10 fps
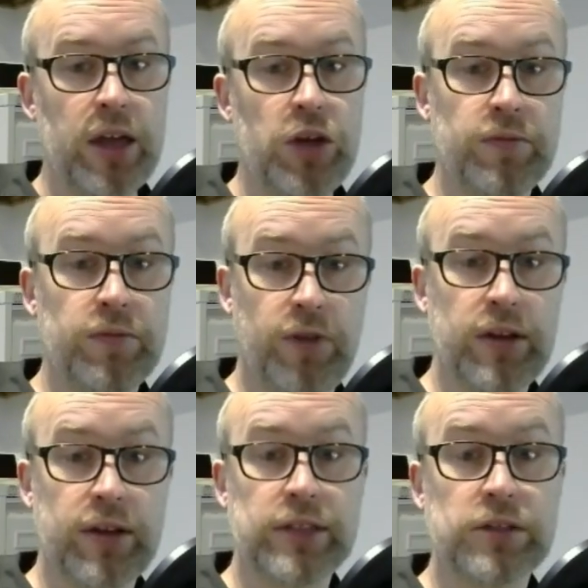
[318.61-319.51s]
You can
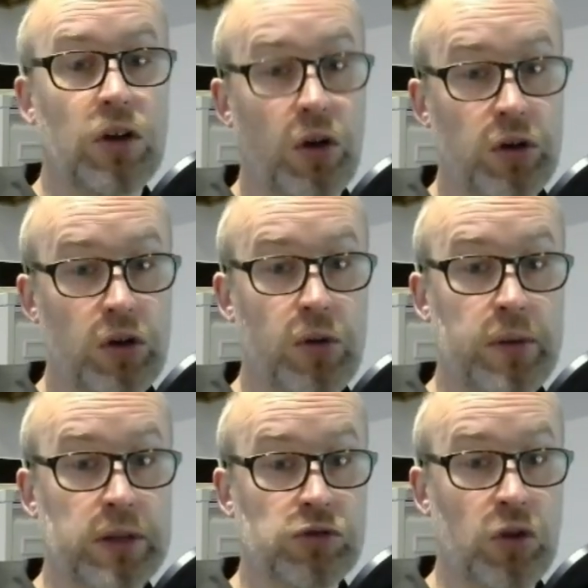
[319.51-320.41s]
find this on your
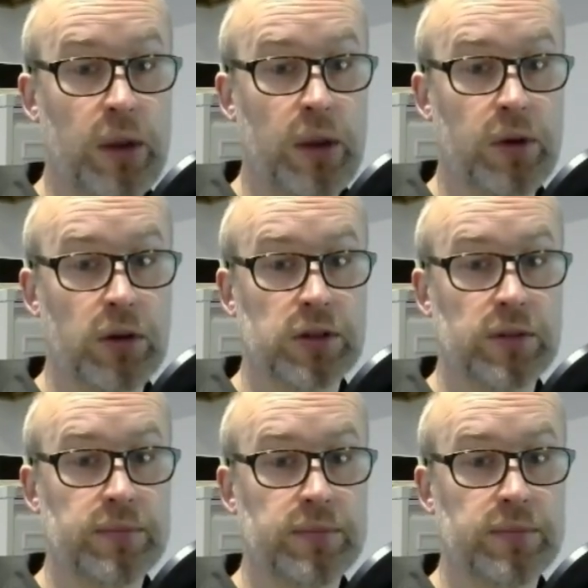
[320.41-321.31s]
Mobi Control web
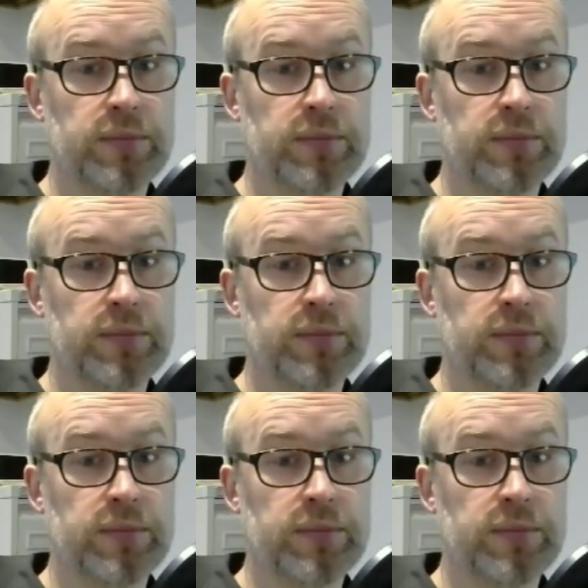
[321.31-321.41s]
console.